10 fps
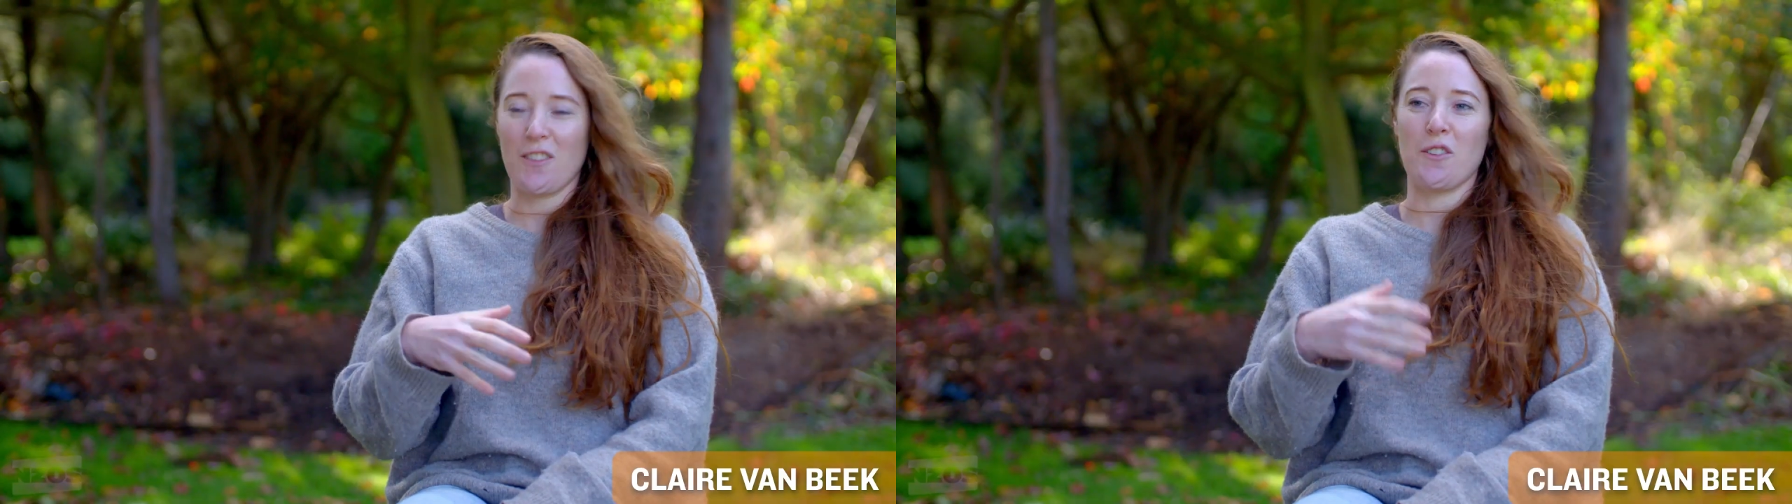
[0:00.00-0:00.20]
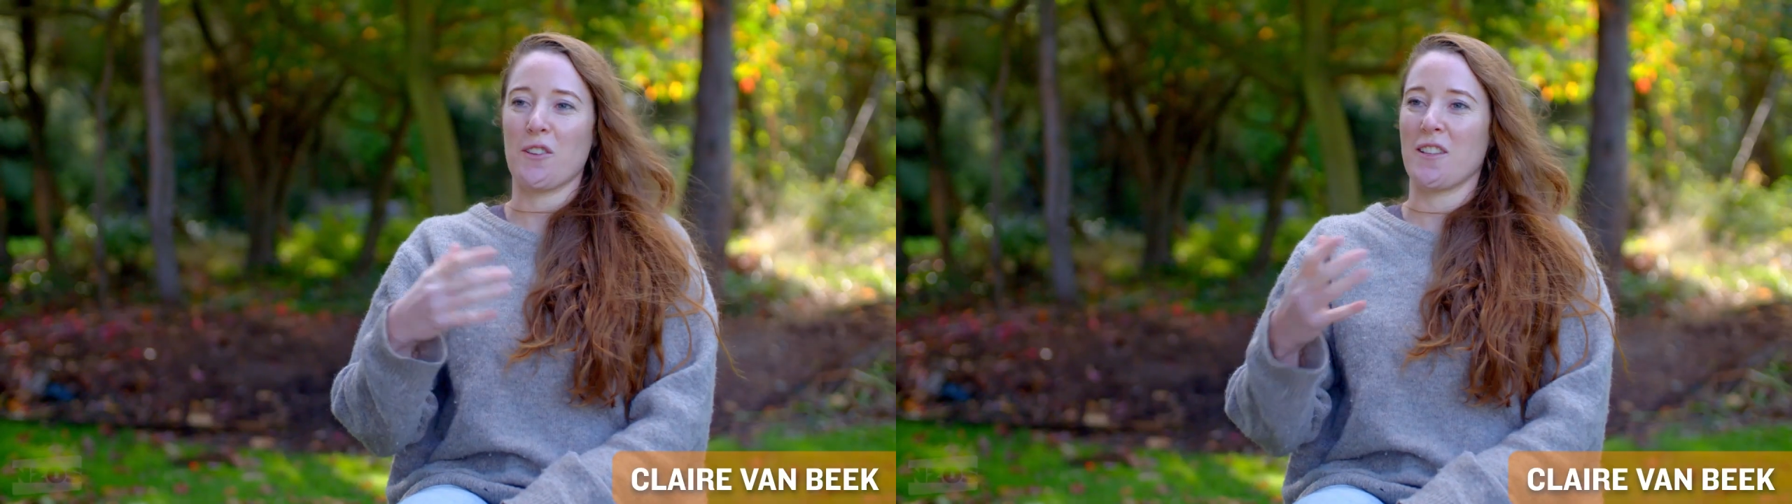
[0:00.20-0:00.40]

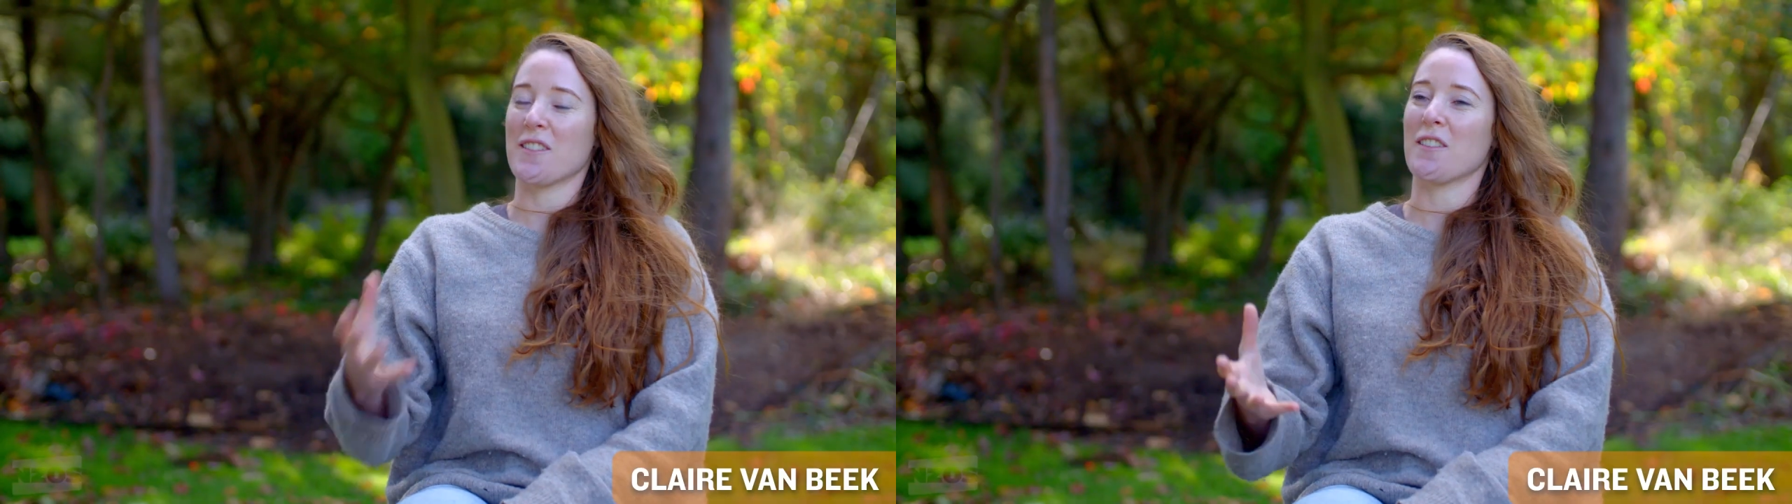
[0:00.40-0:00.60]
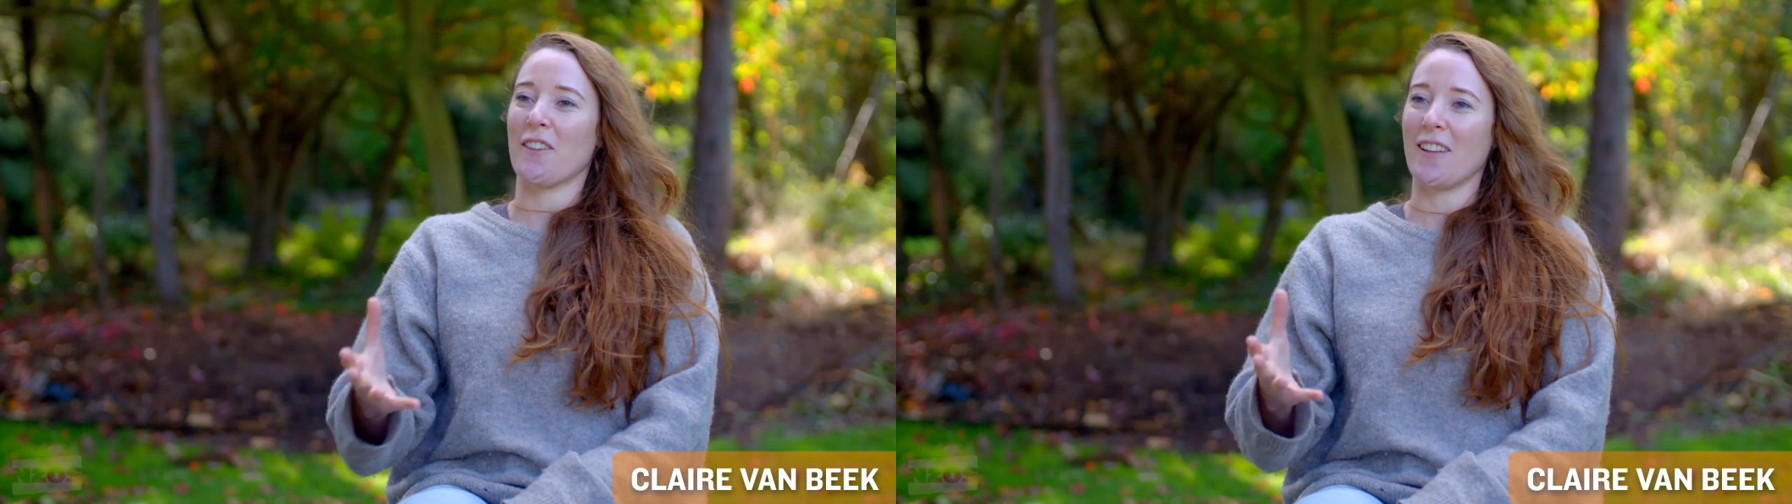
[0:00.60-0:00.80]
the
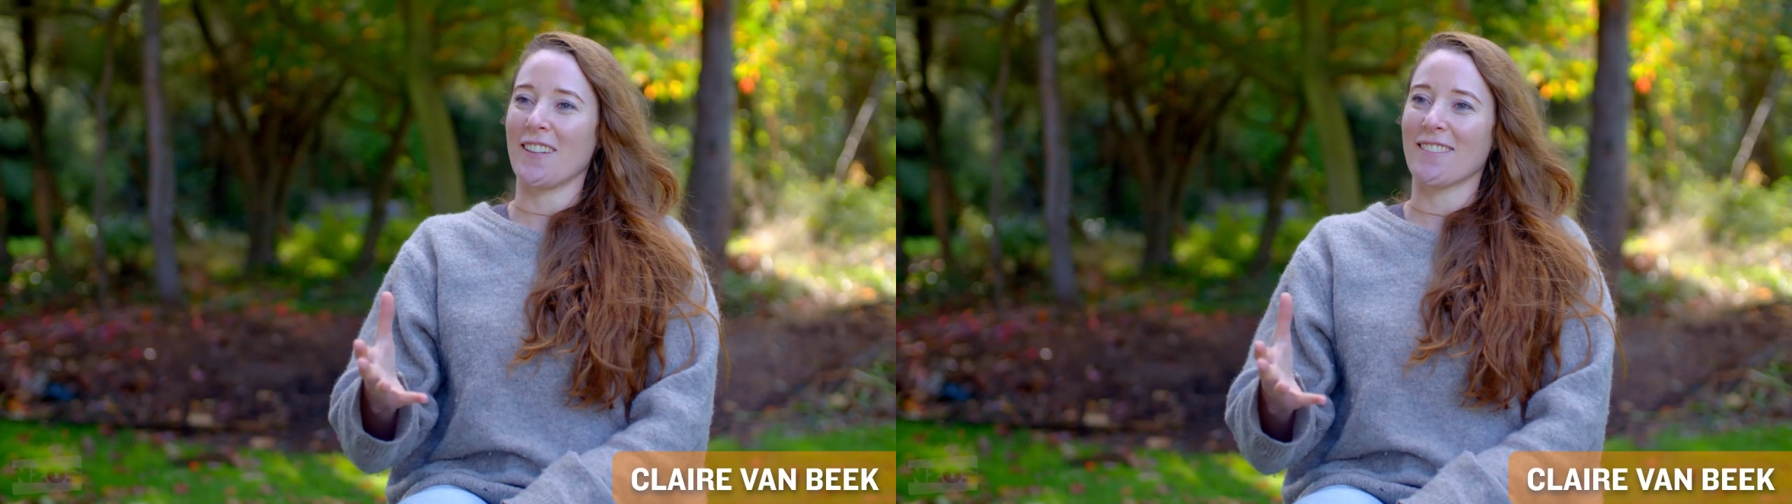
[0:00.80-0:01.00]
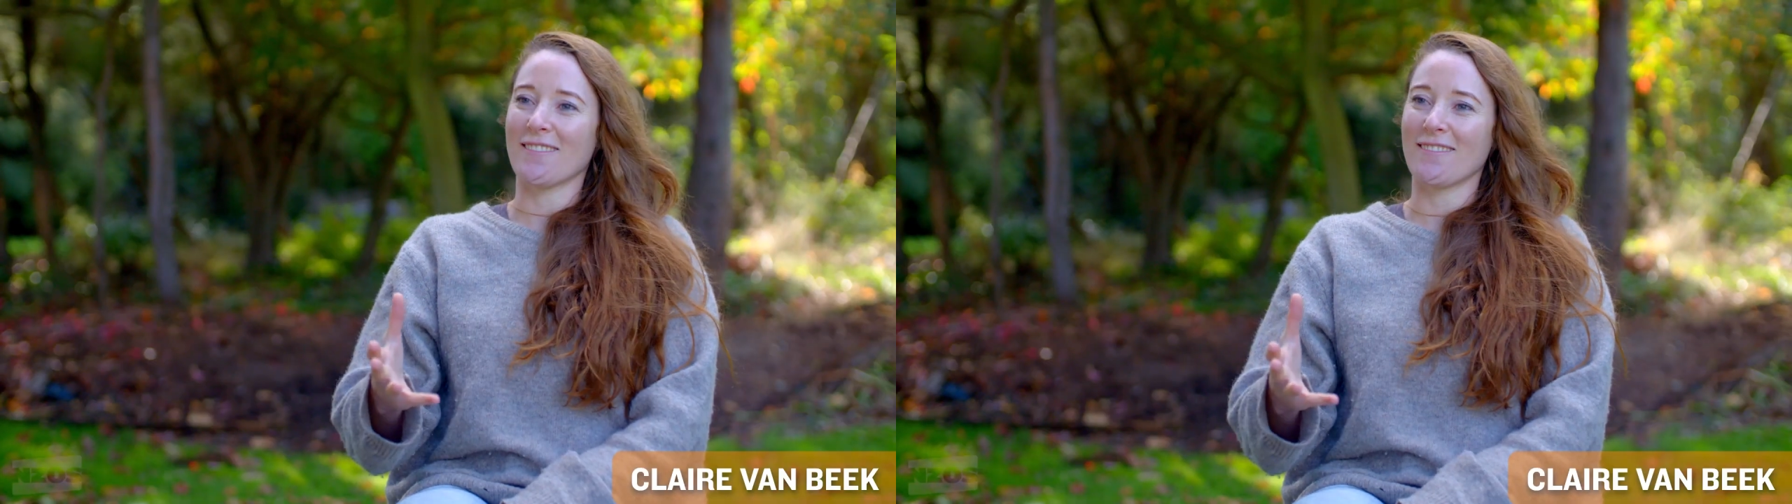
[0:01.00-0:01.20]
audience to feel it.